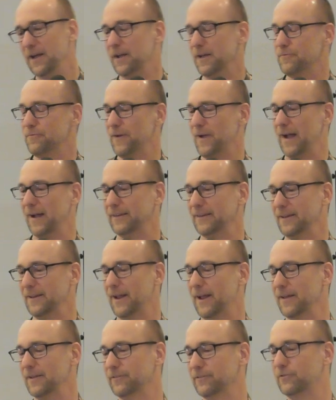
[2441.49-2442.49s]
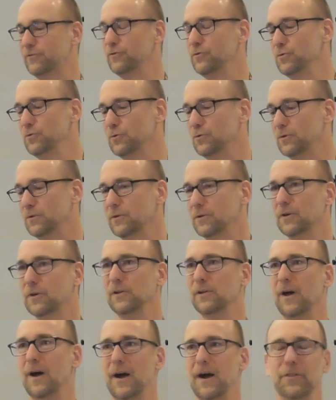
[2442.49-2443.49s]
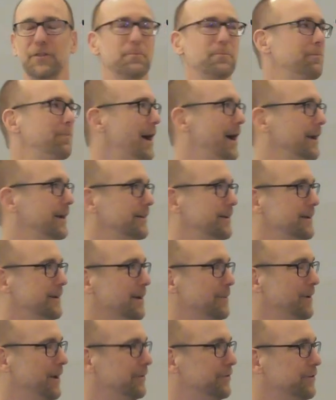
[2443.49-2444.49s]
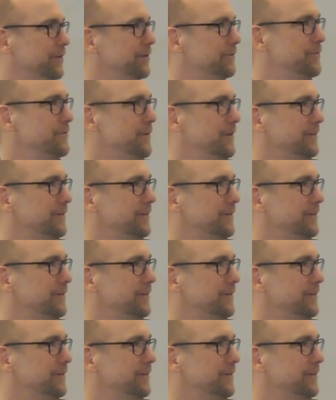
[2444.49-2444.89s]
In fact, it has dual cloth binding. I'm not sure if you